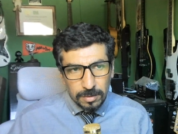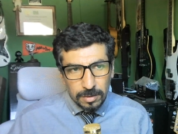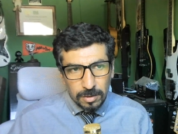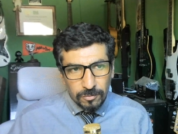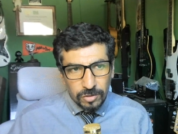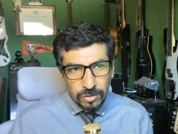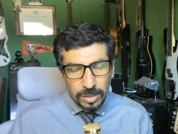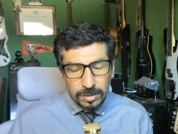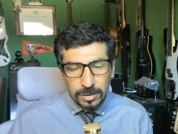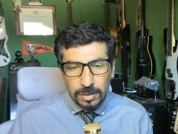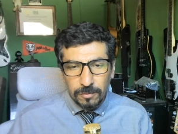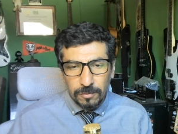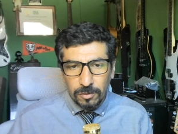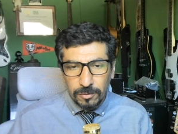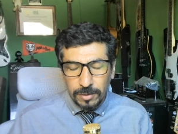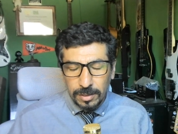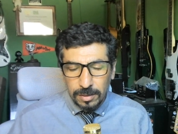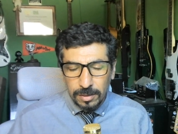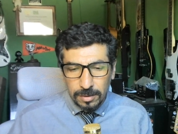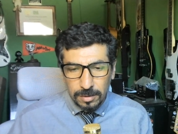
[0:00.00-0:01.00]
objective
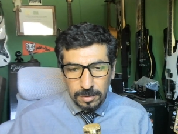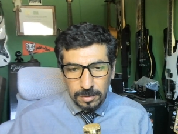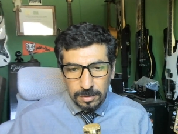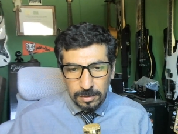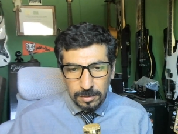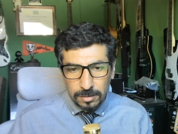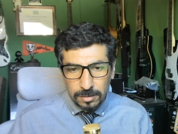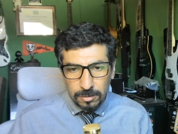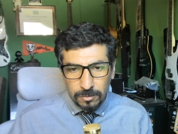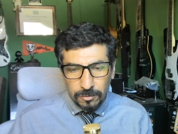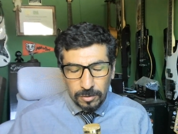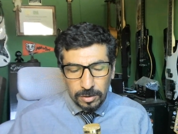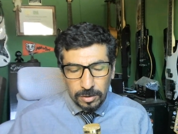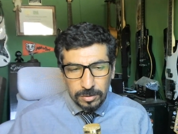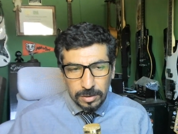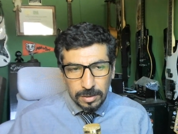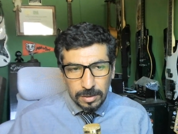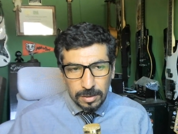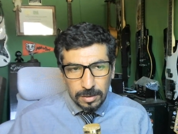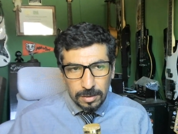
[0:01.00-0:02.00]
of
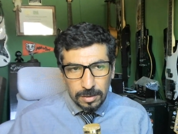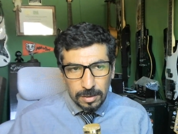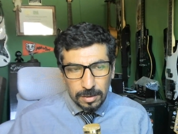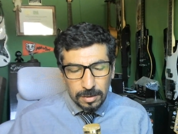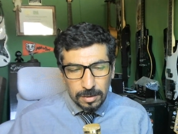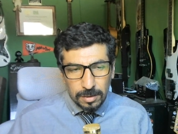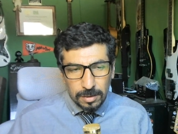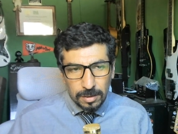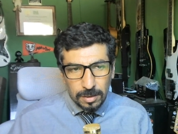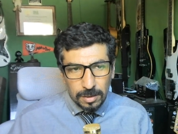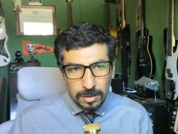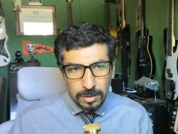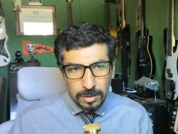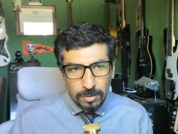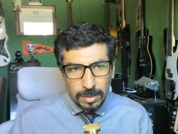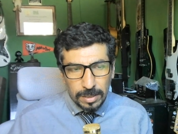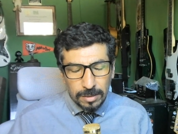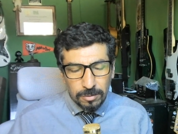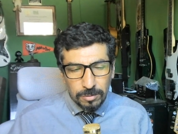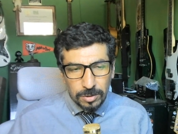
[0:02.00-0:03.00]
learning a new
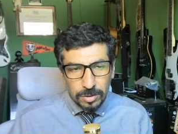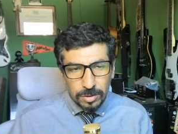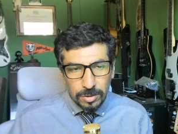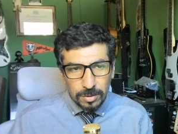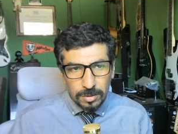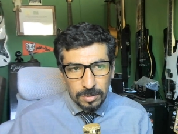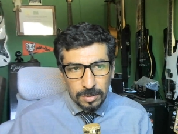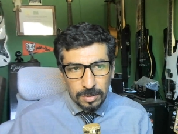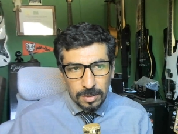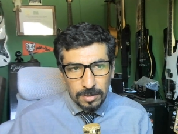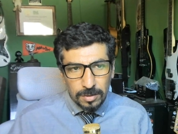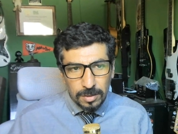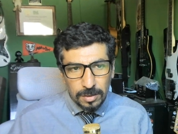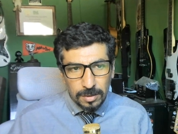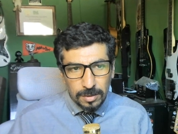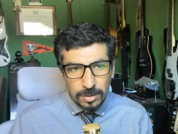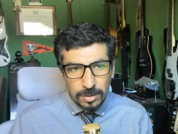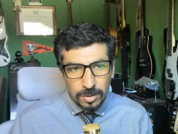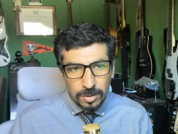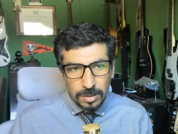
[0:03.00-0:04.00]
language, in this case
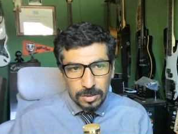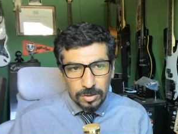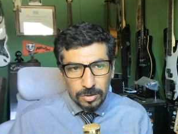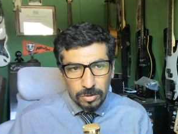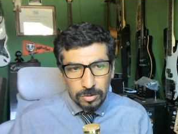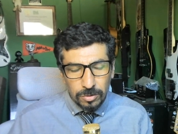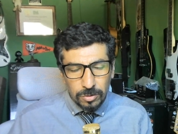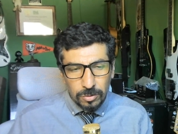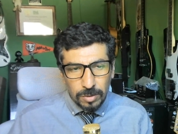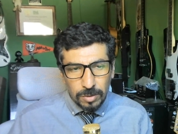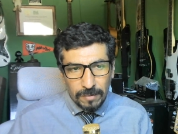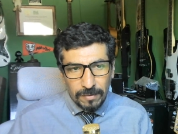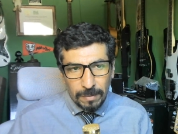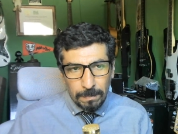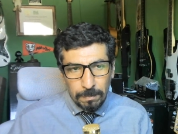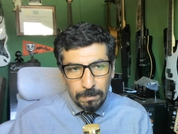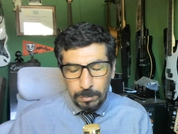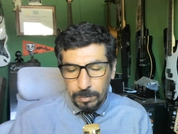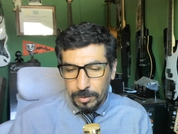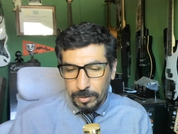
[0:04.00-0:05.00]
English, is not to have a
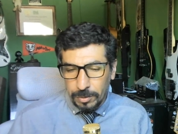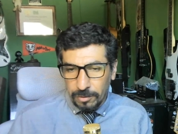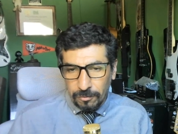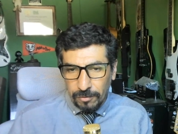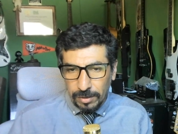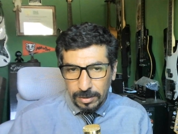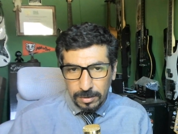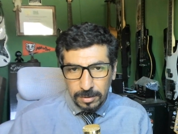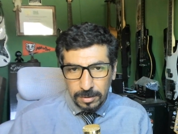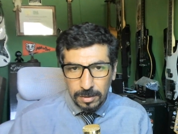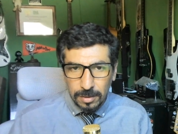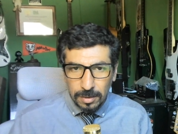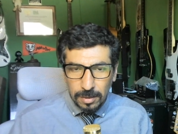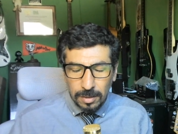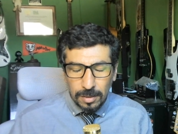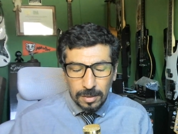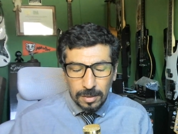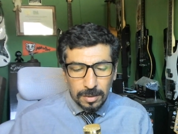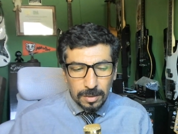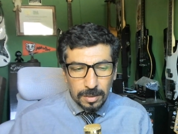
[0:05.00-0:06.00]
perfect
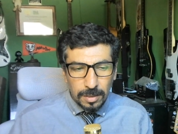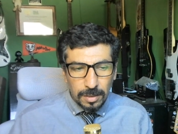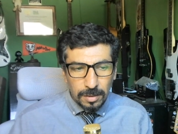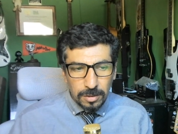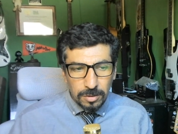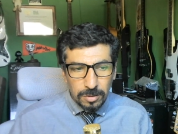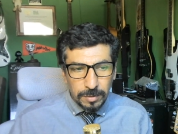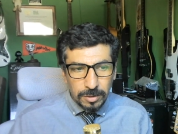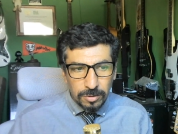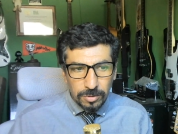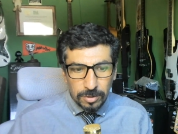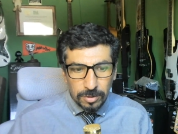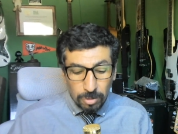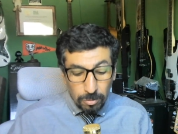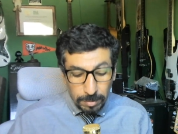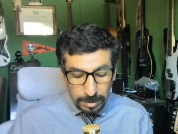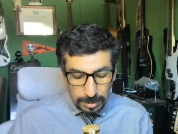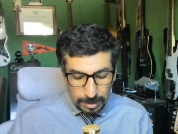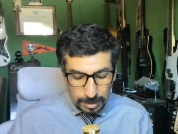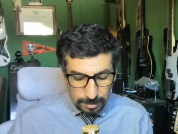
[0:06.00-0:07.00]
English, because
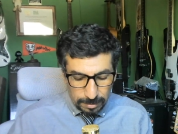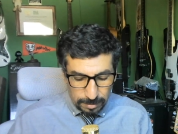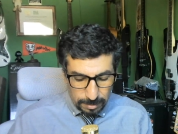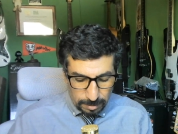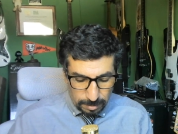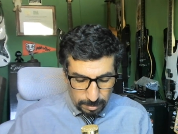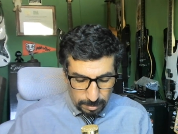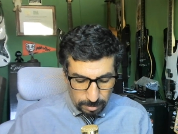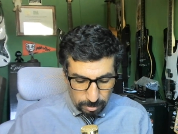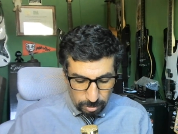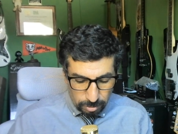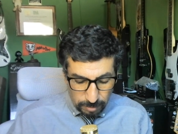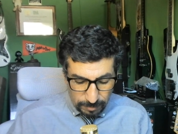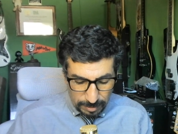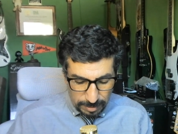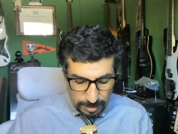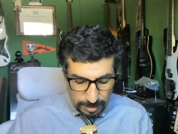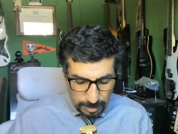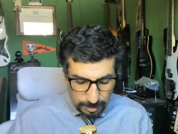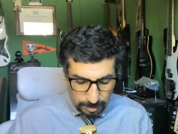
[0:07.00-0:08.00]
nobody has that, not even
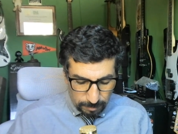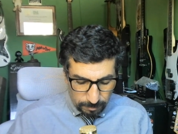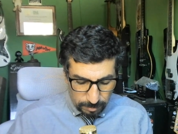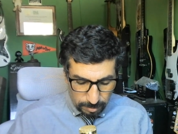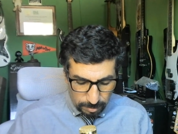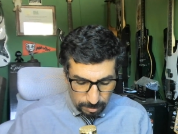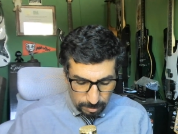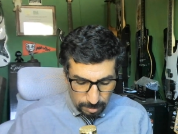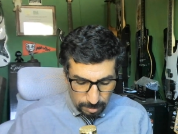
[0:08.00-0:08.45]
natives.